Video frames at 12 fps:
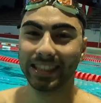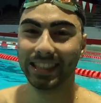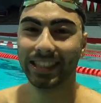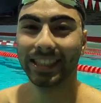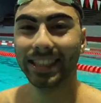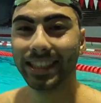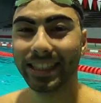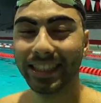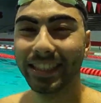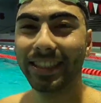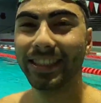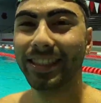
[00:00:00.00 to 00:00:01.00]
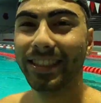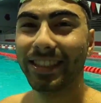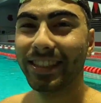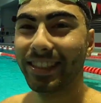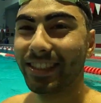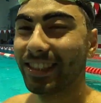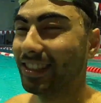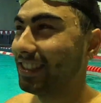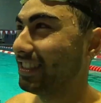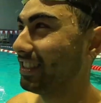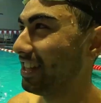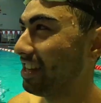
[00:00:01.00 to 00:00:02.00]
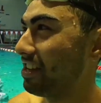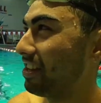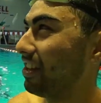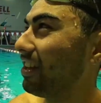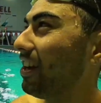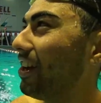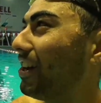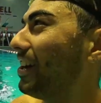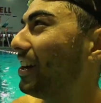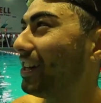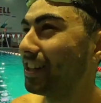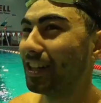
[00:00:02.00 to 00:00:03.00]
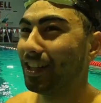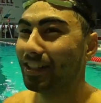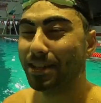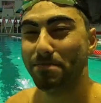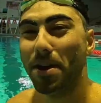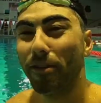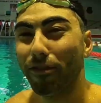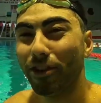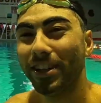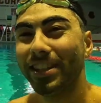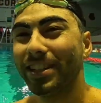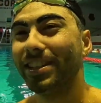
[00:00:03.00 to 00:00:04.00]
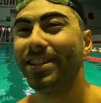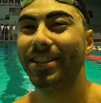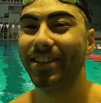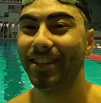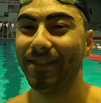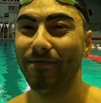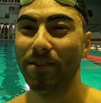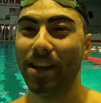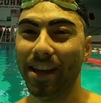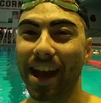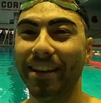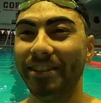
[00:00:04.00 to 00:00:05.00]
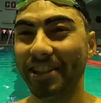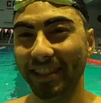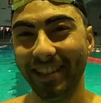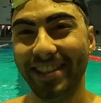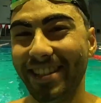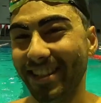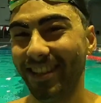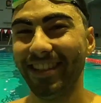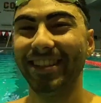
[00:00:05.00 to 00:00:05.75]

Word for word: Why did you decide to go with the long set? Uh, because it's better for us as athletes.